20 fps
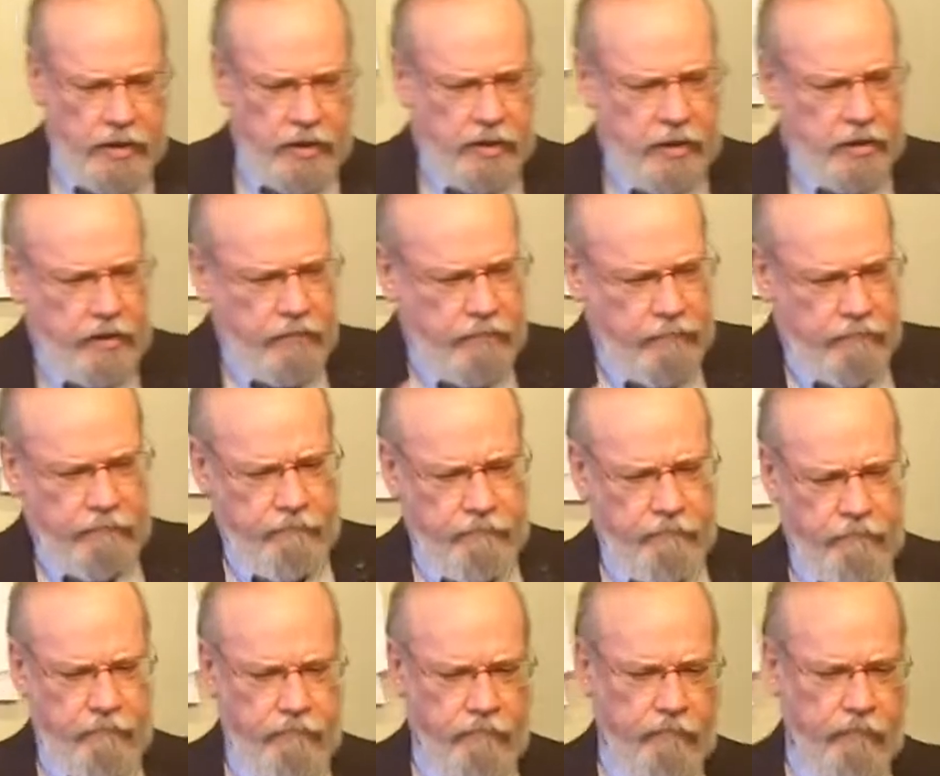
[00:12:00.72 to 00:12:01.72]
Jesus
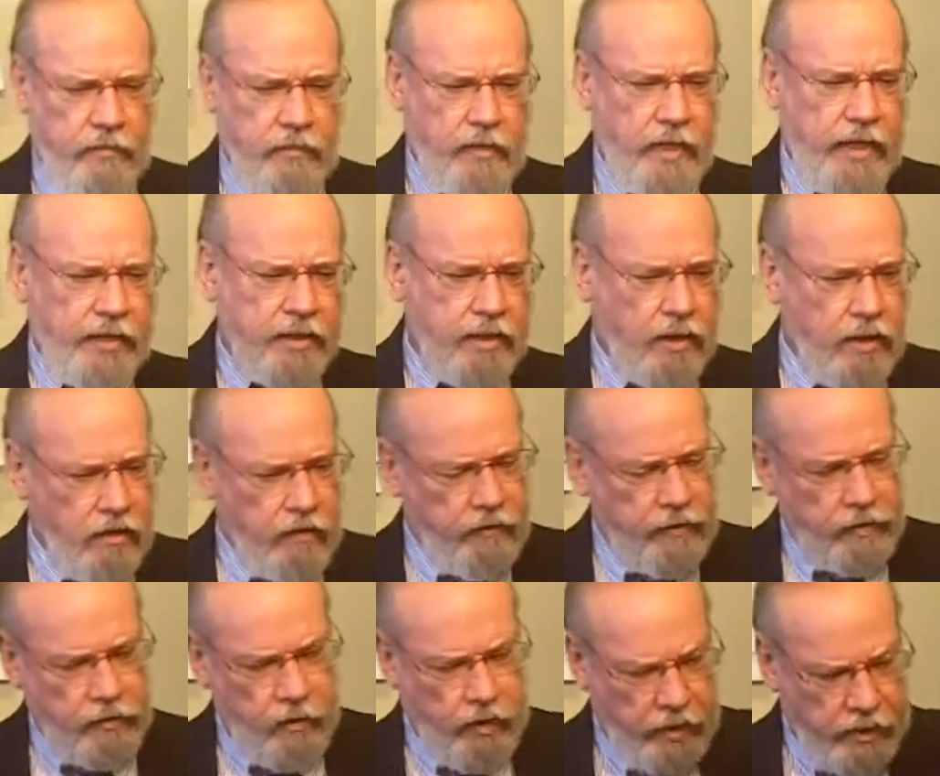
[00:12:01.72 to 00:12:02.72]
lets go
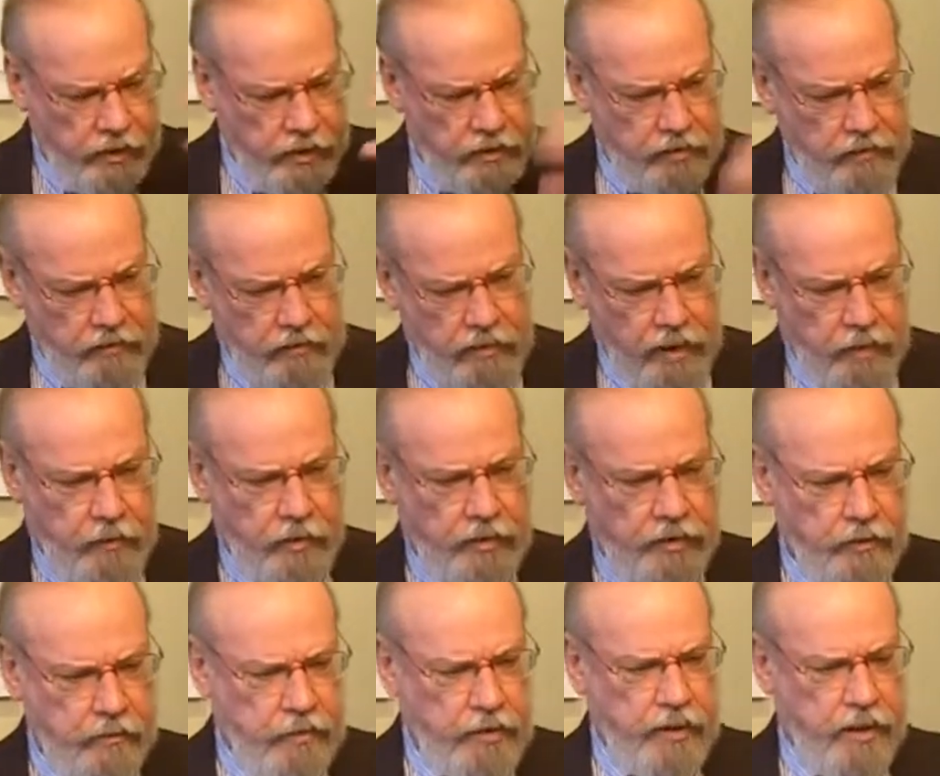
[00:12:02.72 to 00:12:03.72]
of his rights,
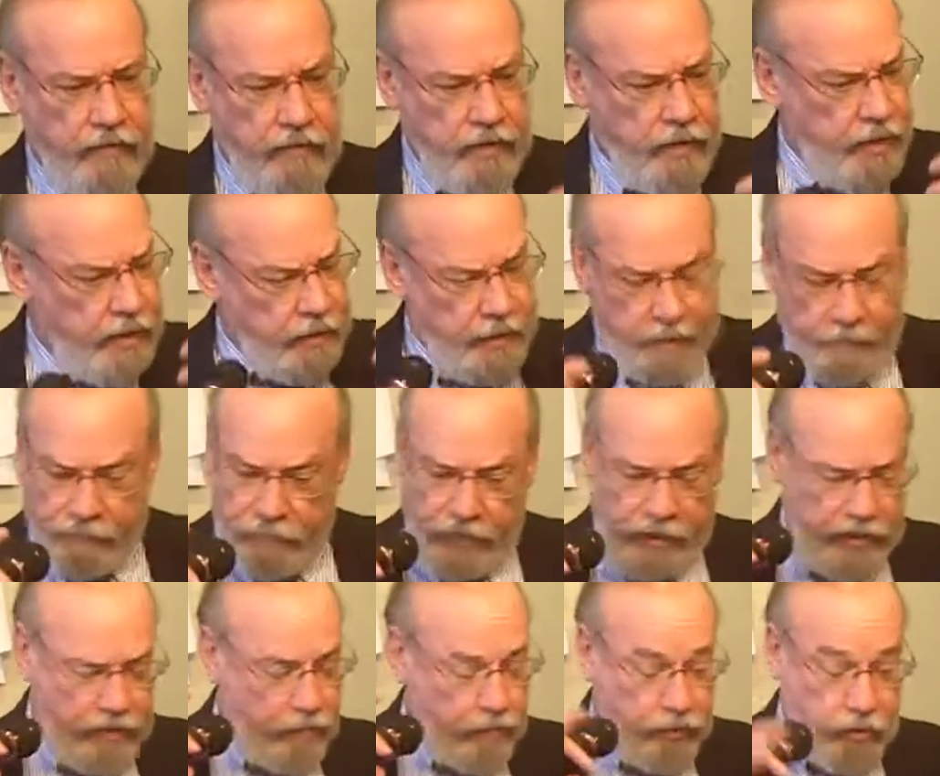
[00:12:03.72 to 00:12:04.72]
humbles himself,
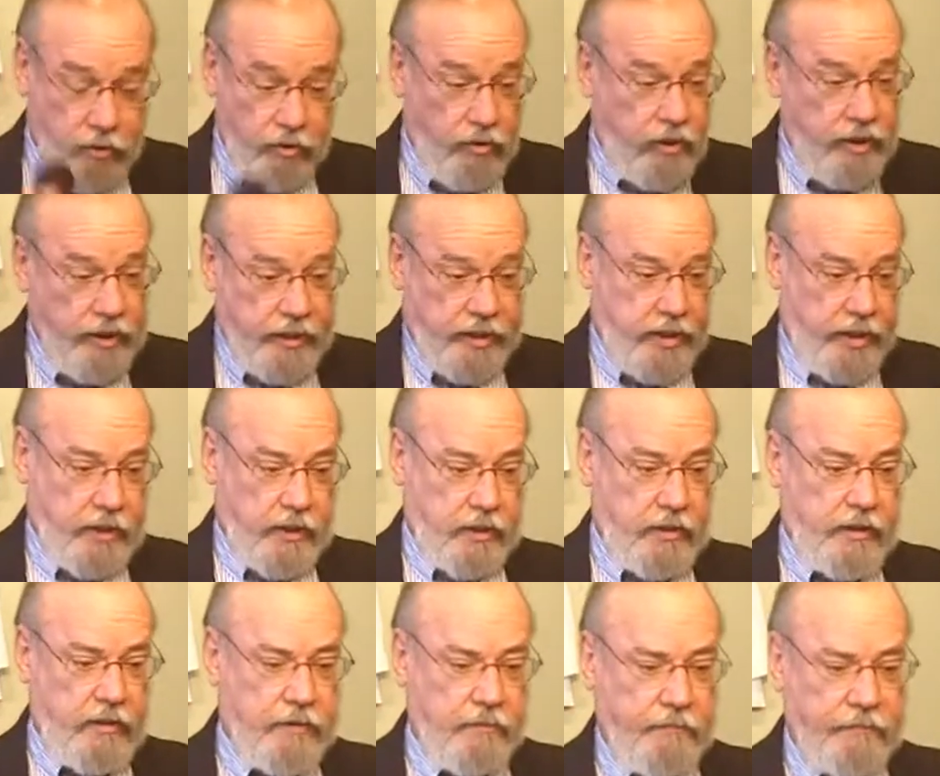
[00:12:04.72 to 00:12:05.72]
is brutally
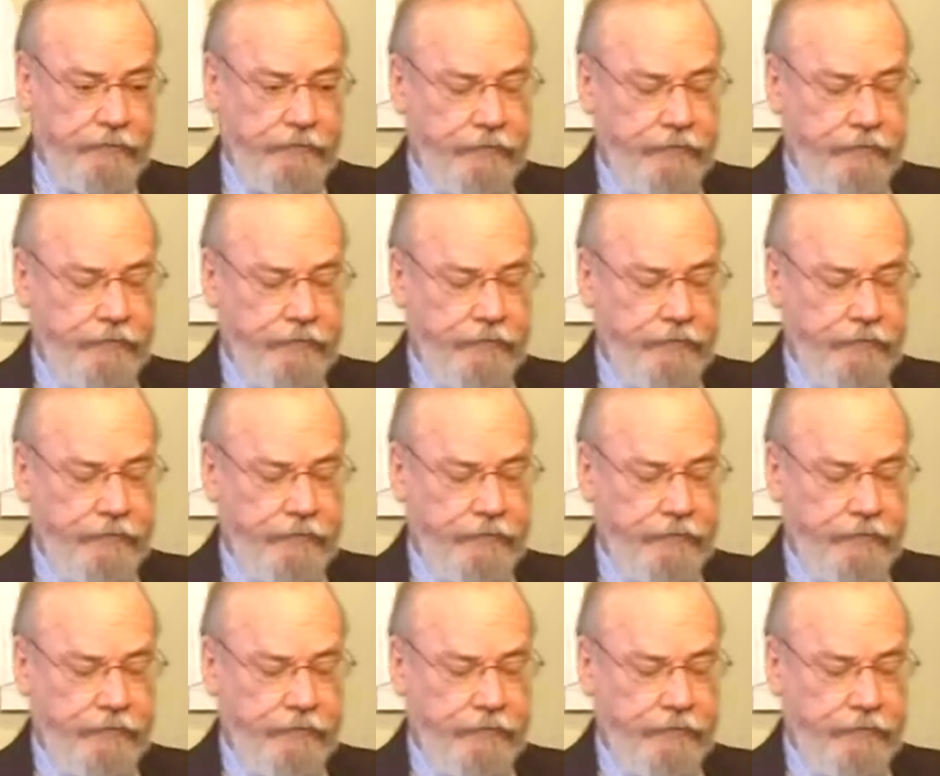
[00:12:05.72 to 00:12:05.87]
killed,